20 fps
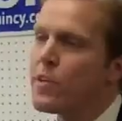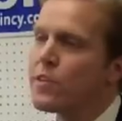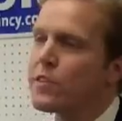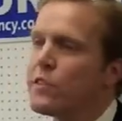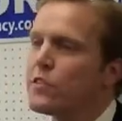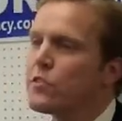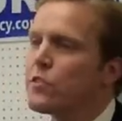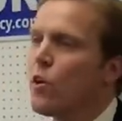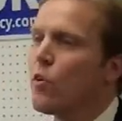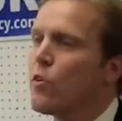
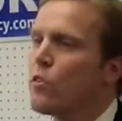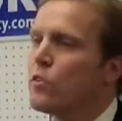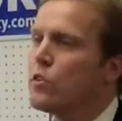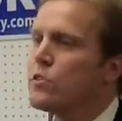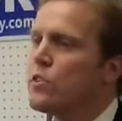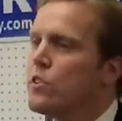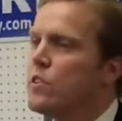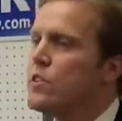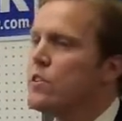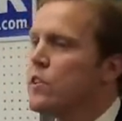Business
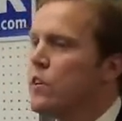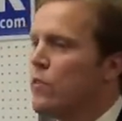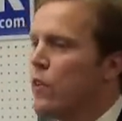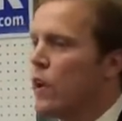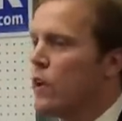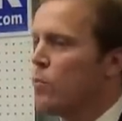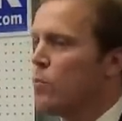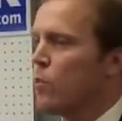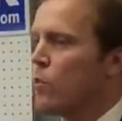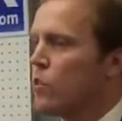owners
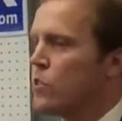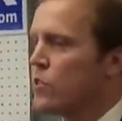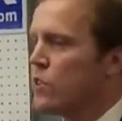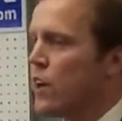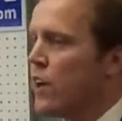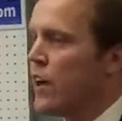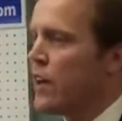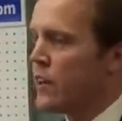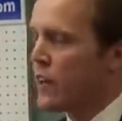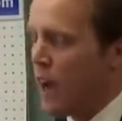
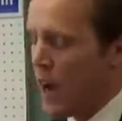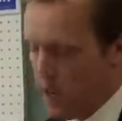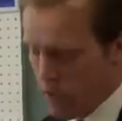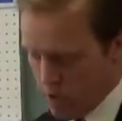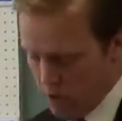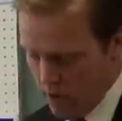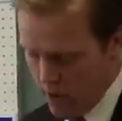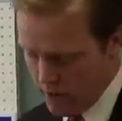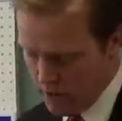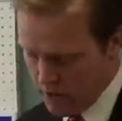developers, and
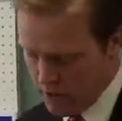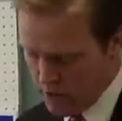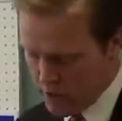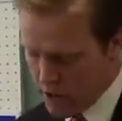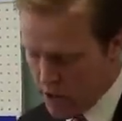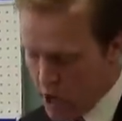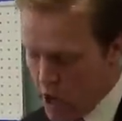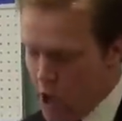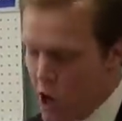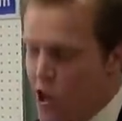
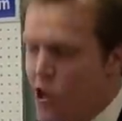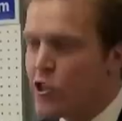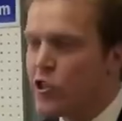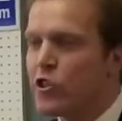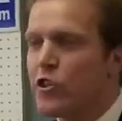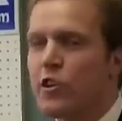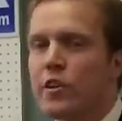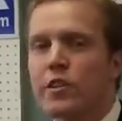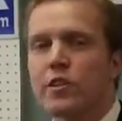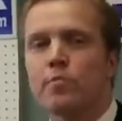contractors
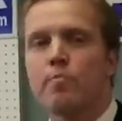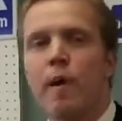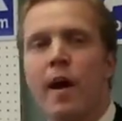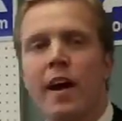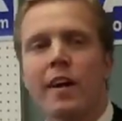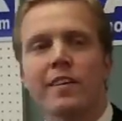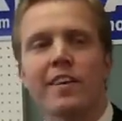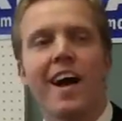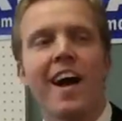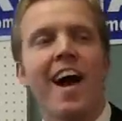should
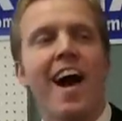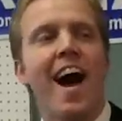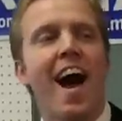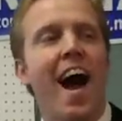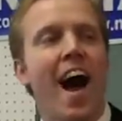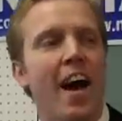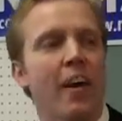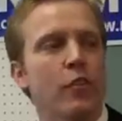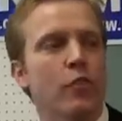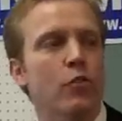expect
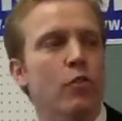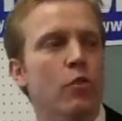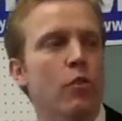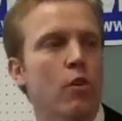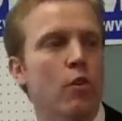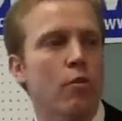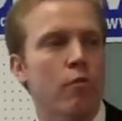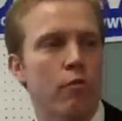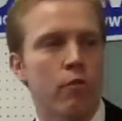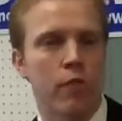
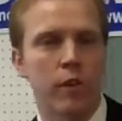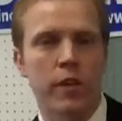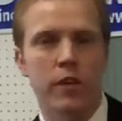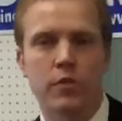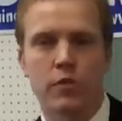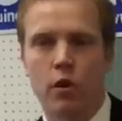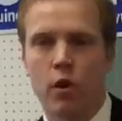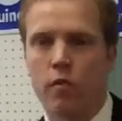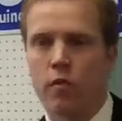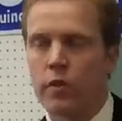
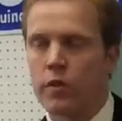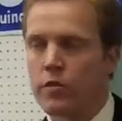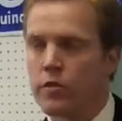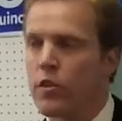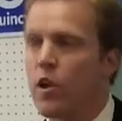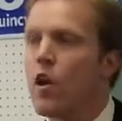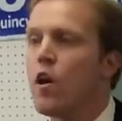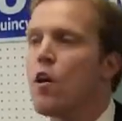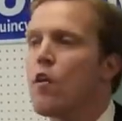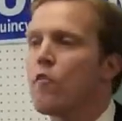hassle-free
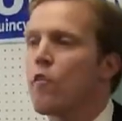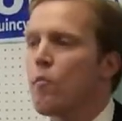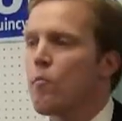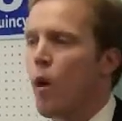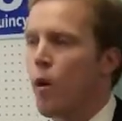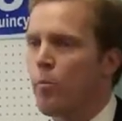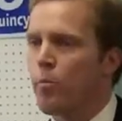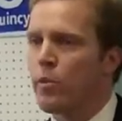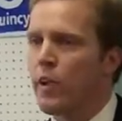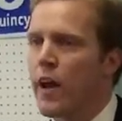service
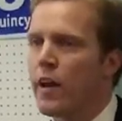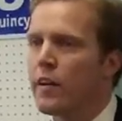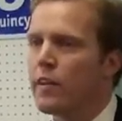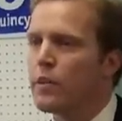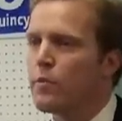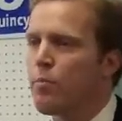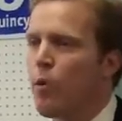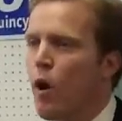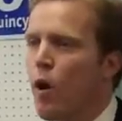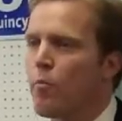from our
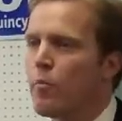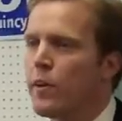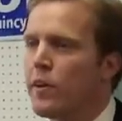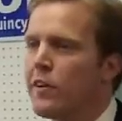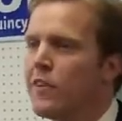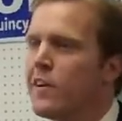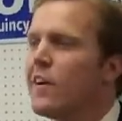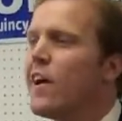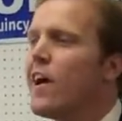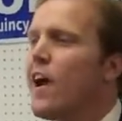planning
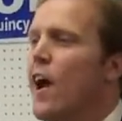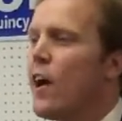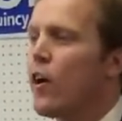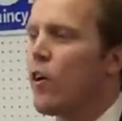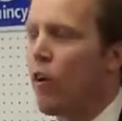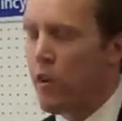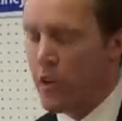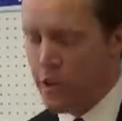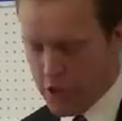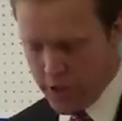department
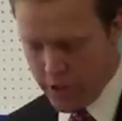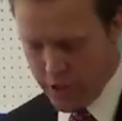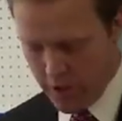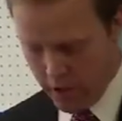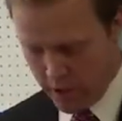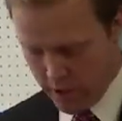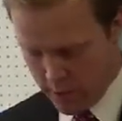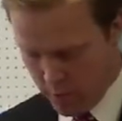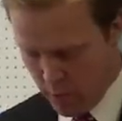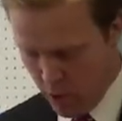and our
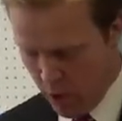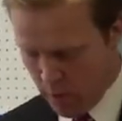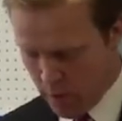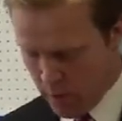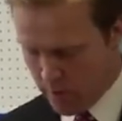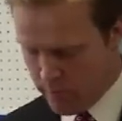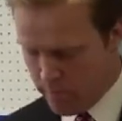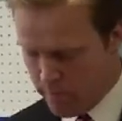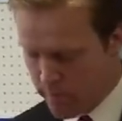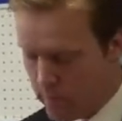engineering
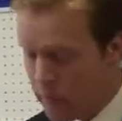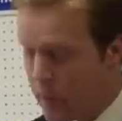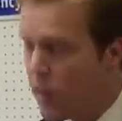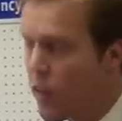department.